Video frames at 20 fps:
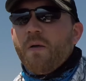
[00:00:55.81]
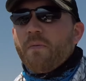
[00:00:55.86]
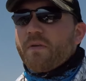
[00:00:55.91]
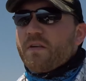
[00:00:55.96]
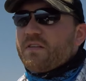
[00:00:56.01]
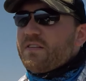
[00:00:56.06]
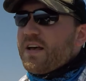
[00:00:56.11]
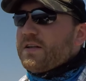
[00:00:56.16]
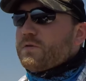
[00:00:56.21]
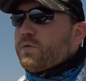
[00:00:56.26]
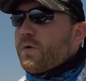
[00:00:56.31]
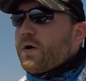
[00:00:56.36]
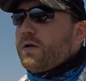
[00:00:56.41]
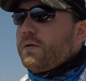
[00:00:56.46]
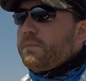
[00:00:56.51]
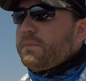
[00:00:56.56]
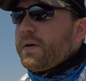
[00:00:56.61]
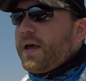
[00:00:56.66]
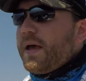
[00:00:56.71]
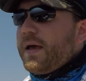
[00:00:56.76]
because that's where
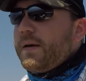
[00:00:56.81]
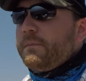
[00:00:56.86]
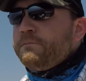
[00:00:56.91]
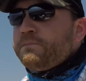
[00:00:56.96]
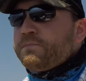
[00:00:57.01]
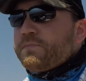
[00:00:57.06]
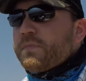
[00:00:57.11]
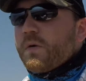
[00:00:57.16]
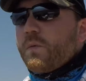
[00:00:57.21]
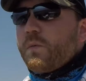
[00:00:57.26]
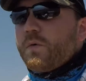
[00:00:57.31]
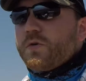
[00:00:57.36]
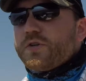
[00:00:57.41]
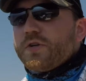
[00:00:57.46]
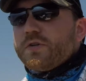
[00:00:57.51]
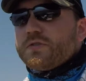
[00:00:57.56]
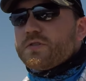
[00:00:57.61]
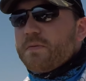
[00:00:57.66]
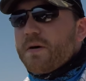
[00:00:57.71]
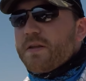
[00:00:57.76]
it'll be we'll
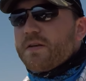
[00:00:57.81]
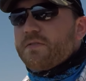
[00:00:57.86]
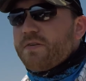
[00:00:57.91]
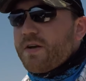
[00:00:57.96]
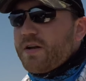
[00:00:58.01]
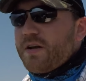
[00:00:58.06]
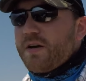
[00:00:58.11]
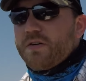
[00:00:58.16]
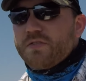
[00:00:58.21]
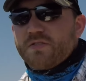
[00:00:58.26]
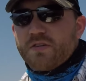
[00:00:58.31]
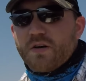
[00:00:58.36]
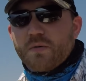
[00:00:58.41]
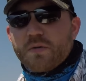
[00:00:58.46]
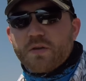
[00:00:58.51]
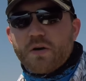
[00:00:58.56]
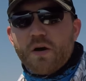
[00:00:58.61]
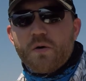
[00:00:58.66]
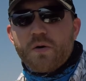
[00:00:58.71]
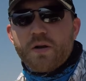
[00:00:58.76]
shoot some other videos here
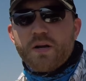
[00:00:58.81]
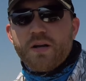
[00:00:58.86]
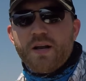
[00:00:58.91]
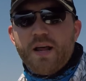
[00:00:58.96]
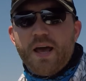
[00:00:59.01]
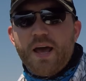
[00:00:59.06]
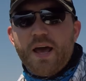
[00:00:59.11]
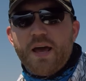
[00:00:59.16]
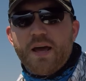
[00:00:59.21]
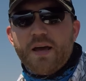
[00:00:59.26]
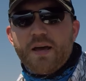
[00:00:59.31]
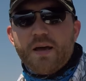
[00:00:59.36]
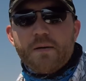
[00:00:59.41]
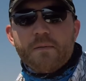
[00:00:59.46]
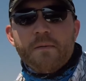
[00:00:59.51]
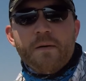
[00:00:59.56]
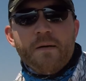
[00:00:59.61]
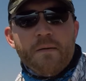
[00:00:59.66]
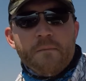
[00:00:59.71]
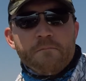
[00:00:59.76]
with Cody today
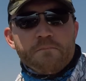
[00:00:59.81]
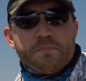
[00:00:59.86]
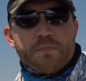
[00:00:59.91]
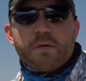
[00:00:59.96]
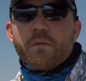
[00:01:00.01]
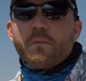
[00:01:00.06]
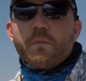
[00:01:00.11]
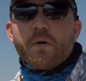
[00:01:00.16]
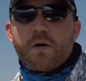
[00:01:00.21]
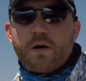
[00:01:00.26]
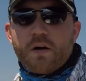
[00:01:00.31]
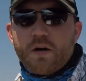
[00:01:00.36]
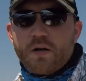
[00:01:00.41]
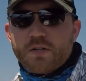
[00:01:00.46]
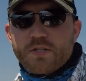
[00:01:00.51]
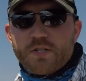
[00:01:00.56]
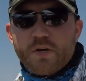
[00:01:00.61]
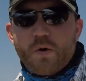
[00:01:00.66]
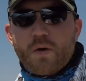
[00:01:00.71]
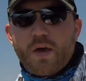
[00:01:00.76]
and we're gonna
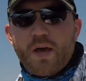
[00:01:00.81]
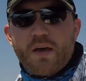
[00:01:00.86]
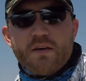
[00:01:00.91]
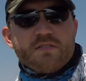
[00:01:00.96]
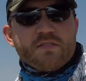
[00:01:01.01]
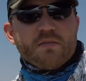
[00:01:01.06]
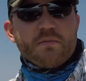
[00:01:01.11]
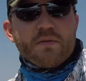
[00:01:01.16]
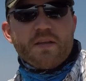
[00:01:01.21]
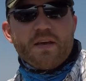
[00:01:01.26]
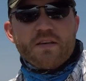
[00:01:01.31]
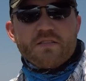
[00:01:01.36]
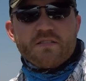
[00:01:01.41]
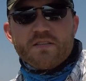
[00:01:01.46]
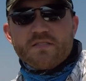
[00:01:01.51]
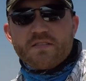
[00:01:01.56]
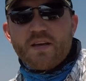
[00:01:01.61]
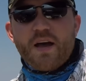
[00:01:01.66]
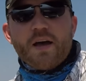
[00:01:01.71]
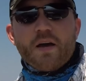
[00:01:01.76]
showcase some of the things
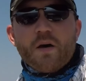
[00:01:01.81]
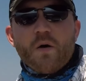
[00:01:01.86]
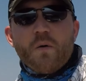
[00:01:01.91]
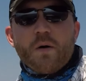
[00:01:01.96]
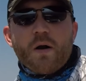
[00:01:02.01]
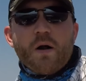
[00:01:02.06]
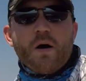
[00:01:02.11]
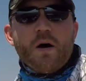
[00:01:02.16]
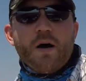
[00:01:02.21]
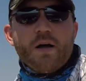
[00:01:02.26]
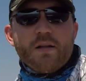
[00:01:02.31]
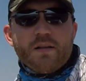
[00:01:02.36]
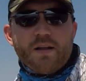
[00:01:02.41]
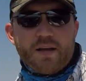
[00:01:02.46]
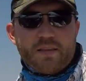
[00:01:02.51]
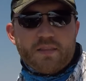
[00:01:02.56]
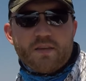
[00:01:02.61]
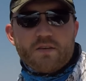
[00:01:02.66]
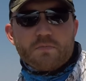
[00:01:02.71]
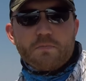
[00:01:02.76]
he's got going on
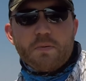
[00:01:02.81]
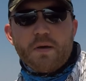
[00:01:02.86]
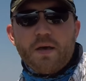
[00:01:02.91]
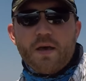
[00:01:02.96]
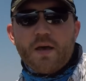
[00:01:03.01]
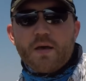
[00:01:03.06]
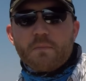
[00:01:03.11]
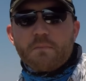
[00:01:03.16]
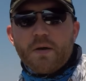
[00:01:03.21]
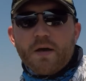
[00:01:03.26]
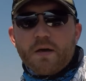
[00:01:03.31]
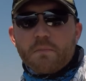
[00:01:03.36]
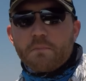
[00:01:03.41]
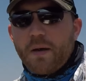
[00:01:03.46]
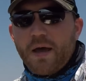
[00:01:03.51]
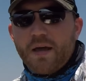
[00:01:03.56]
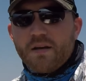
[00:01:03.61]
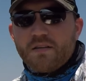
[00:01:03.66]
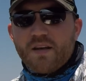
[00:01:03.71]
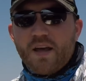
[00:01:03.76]
like this big big
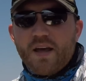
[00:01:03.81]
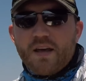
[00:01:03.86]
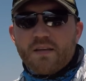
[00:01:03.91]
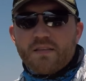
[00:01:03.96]
bait tank